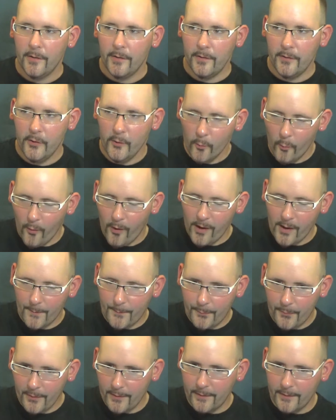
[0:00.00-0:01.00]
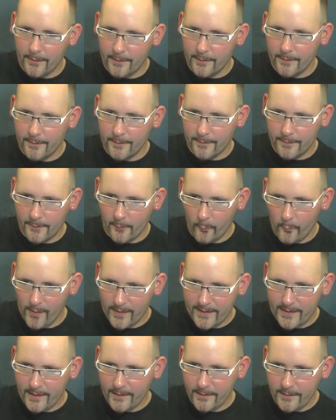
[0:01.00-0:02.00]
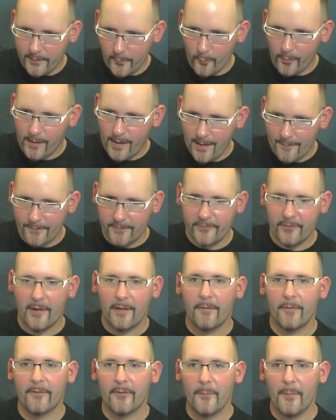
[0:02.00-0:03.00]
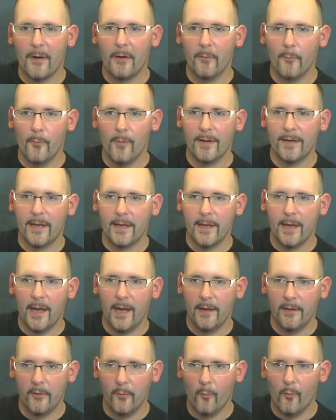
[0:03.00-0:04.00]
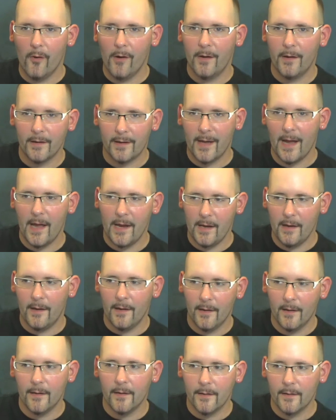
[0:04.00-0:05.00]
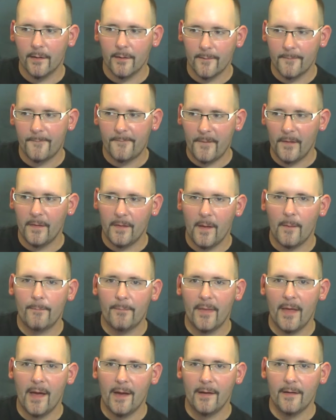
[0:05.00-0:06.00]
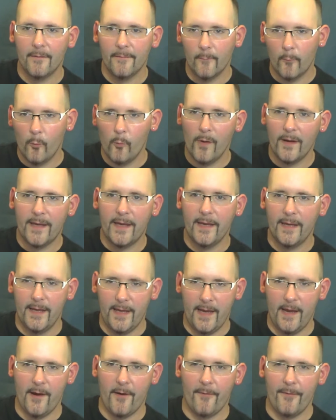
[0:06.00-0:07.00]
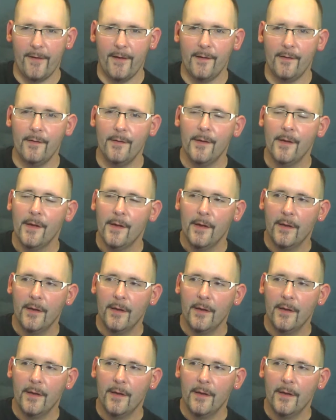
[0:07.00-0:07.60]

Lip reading: You want to put the wicking, you want to have a generous amount of wicking, and you want to kind of fill up that wicking area.